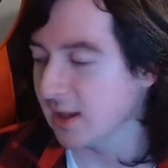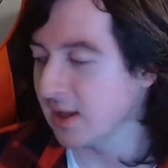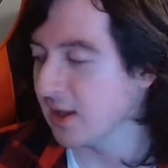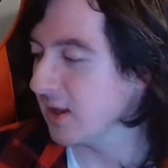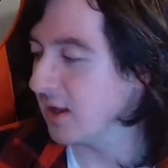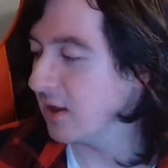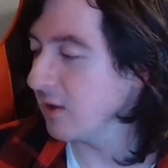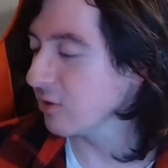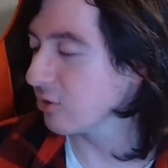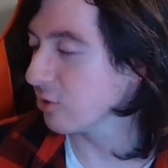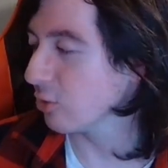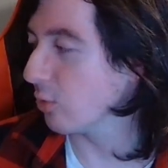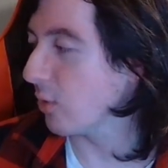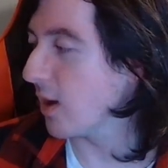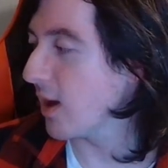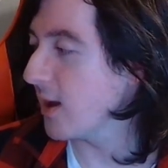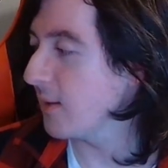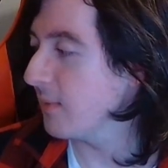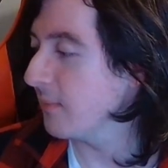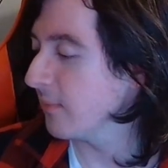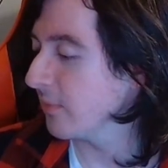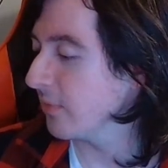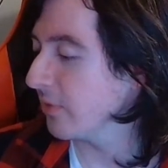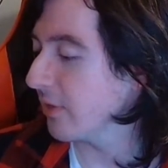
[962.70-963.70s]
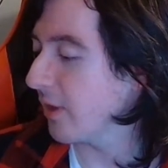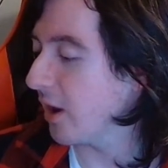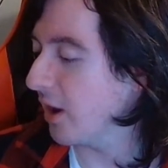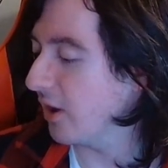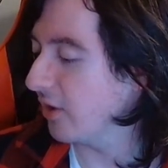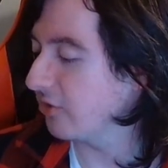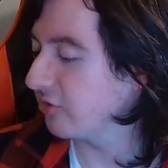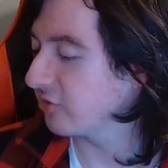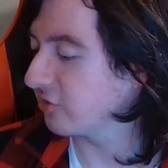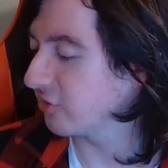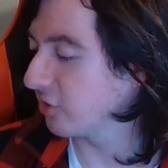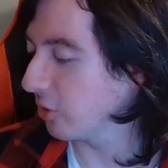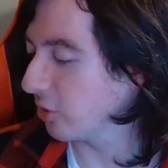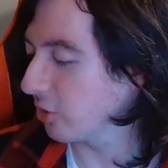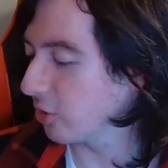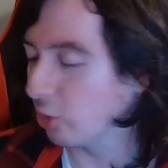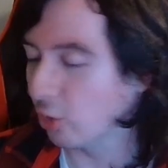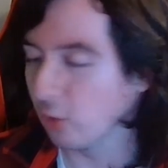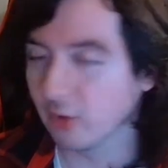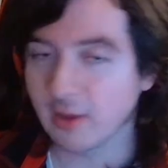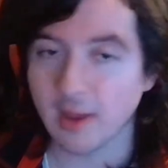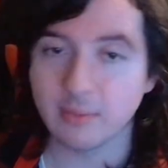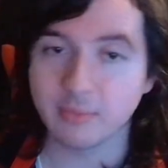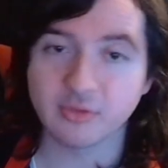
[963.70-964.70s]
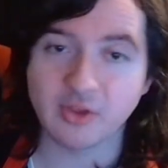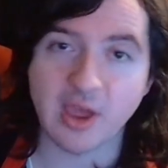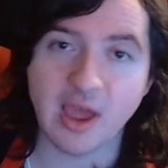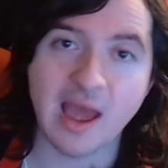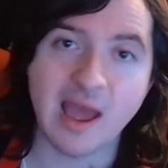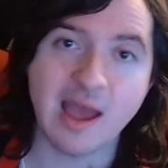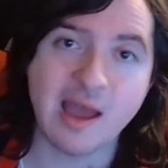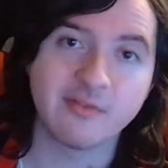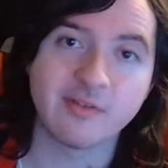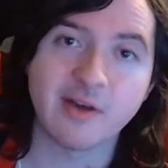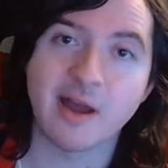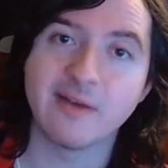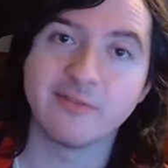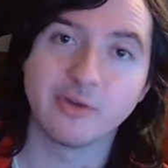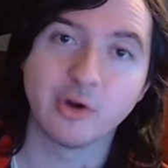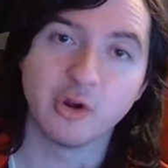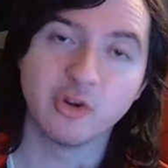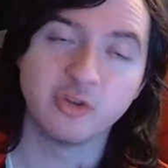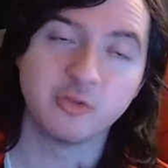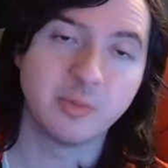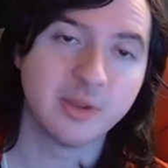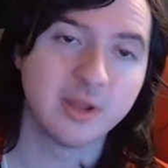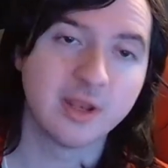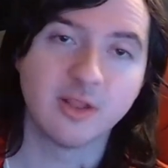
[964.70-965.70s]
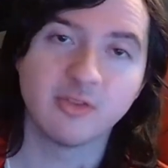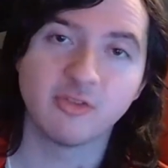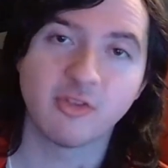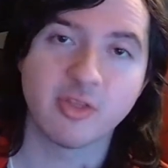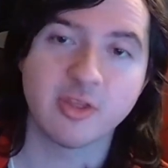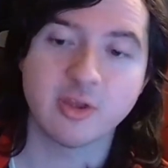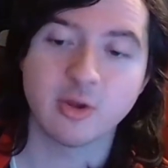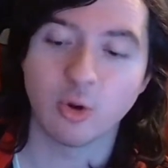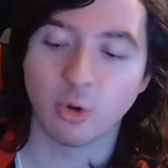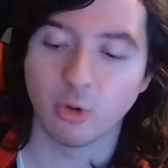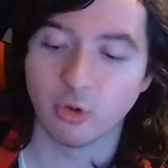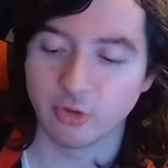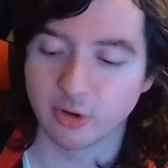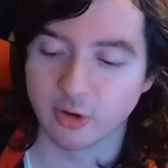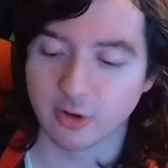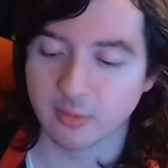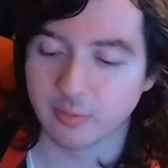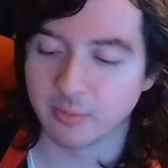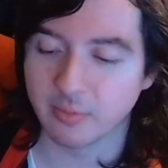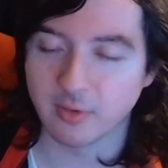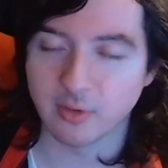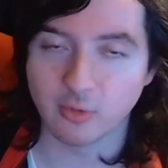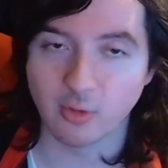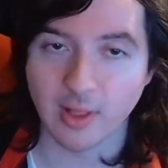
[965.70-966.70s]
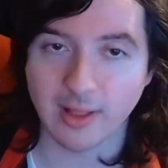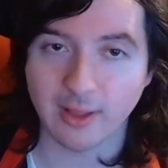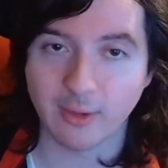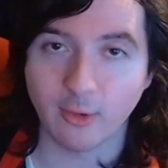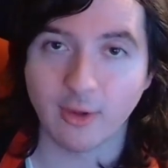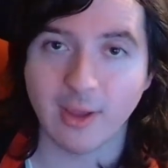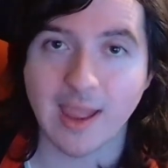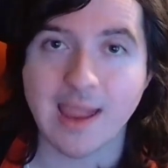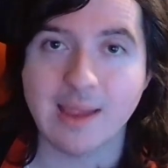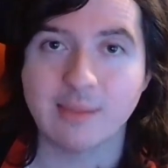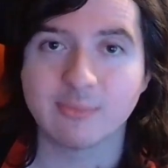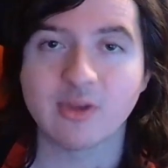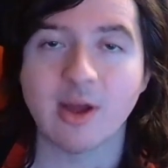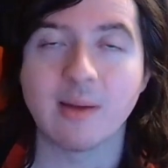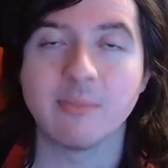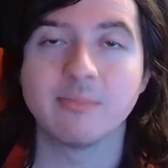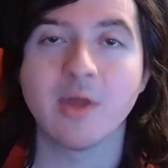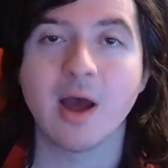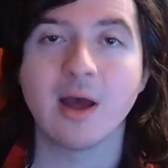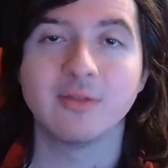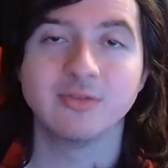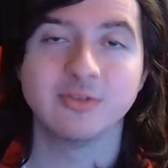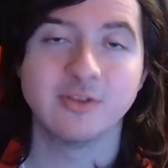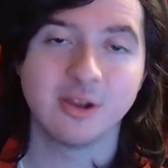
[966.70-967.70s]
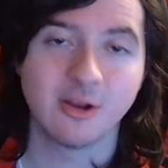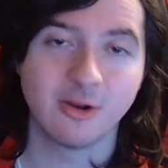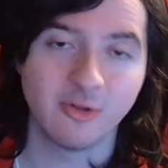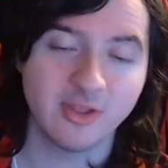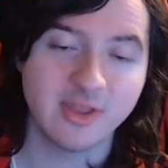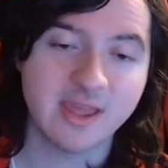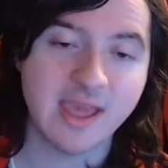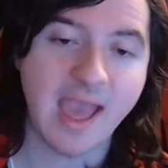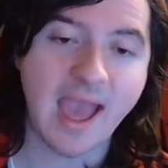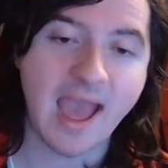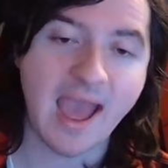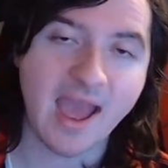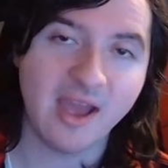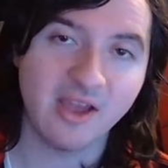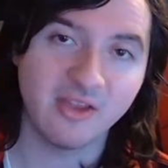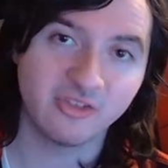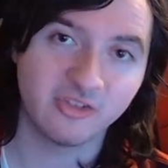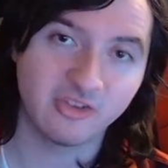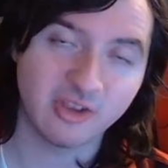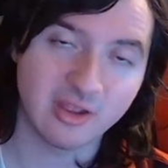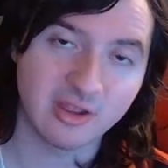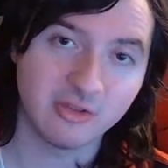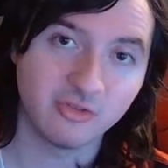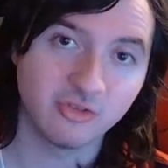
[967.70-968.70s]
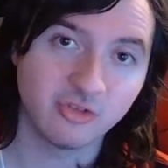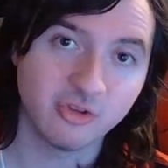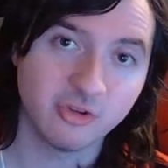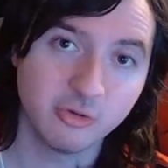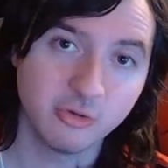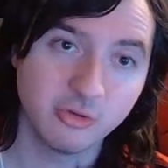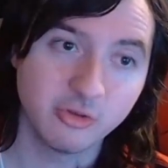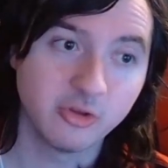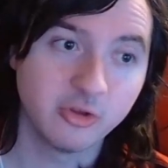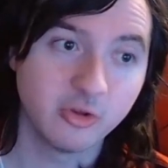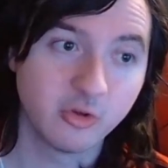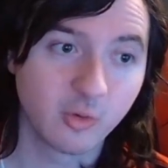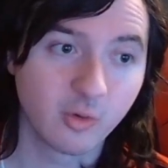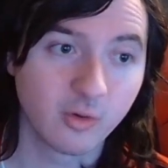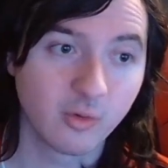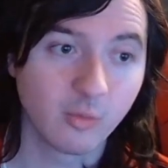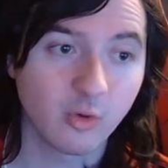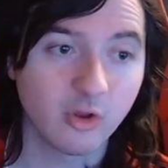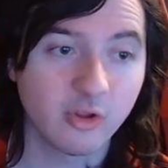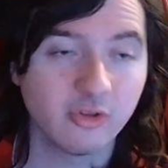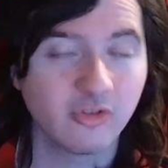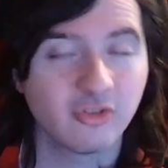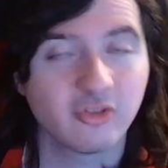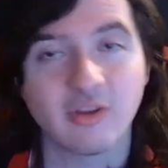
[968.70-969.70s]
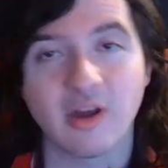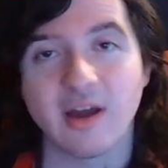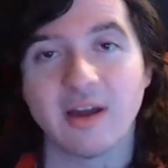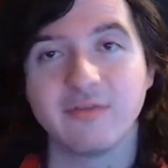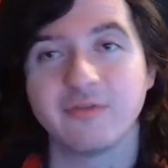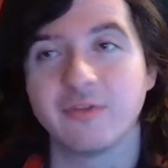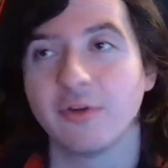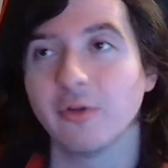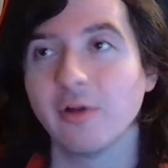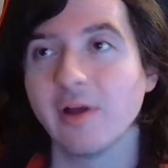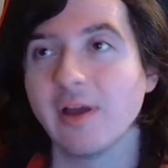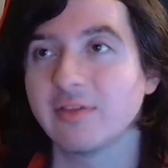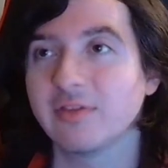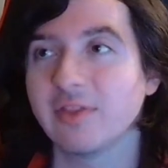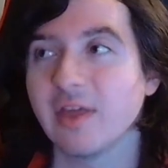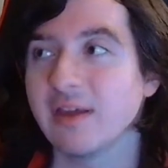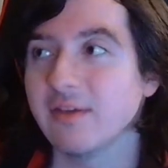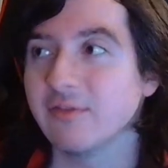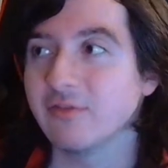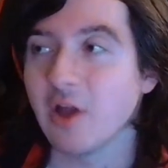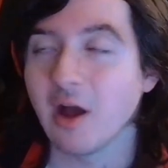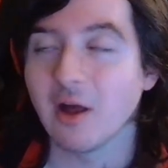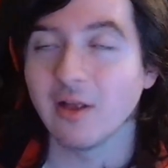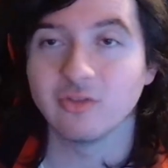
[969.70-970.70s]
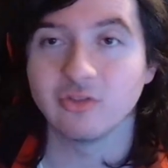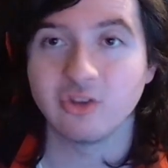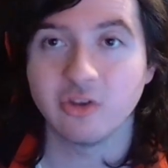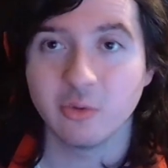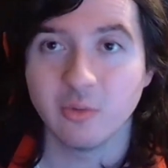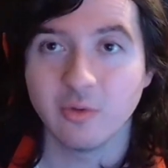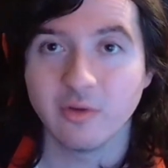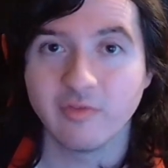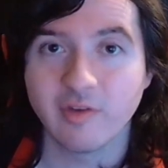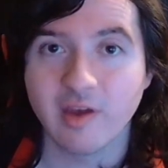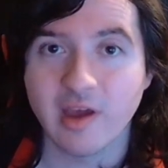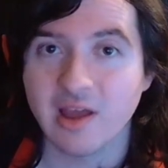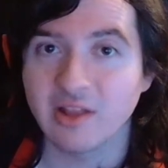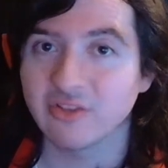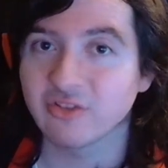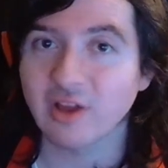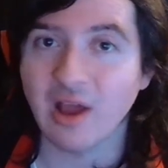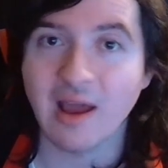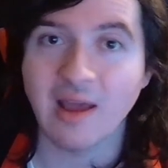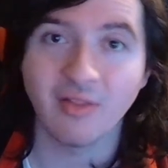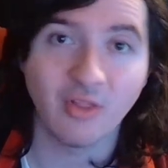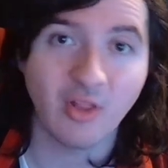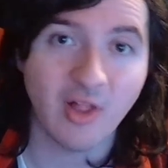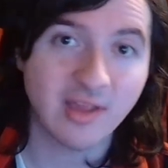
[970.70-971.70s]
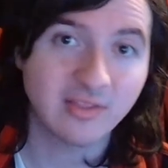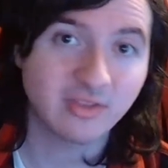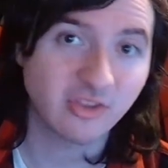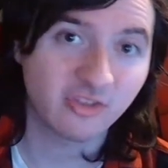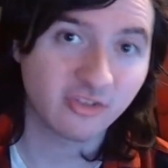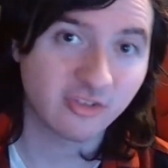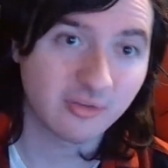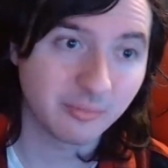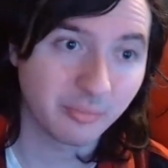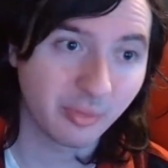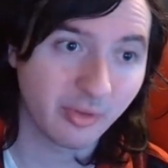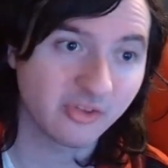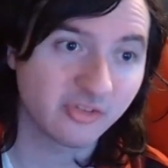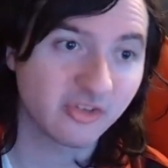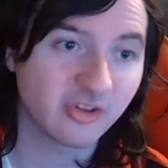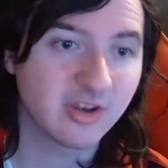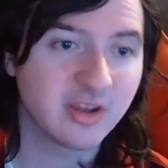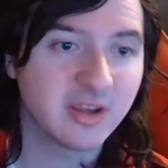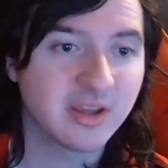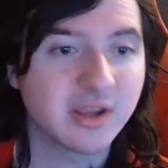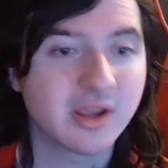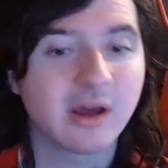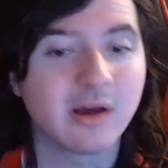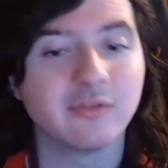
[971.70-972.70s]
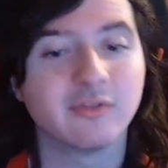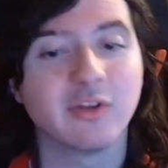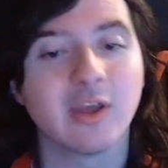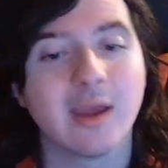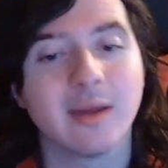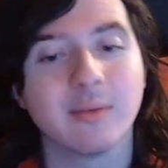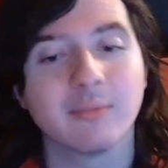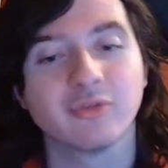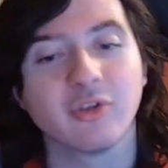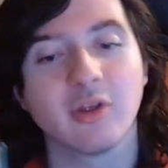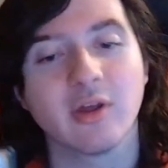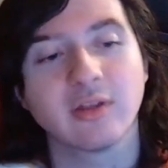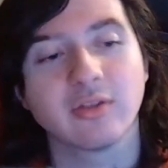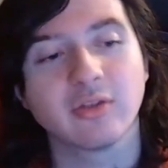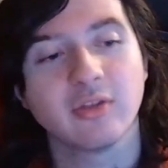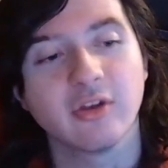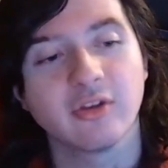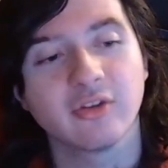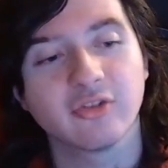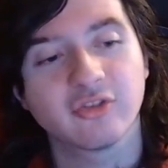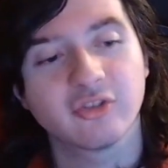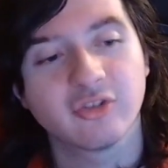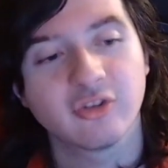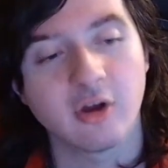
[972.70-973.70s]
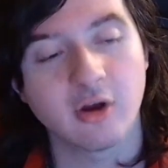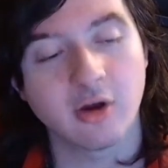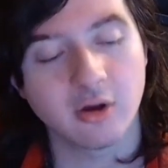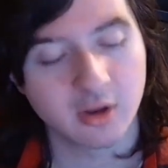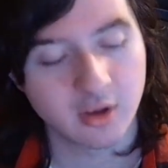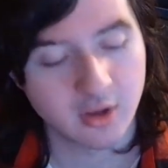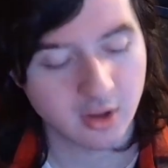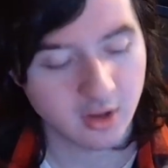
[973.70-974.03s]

either way, it's still a cool game to have. I've always been into the older Lego games. I'm not nearly as into the newer ones. I feel like they've gotten too advanced. I like the simplicity of games like this, so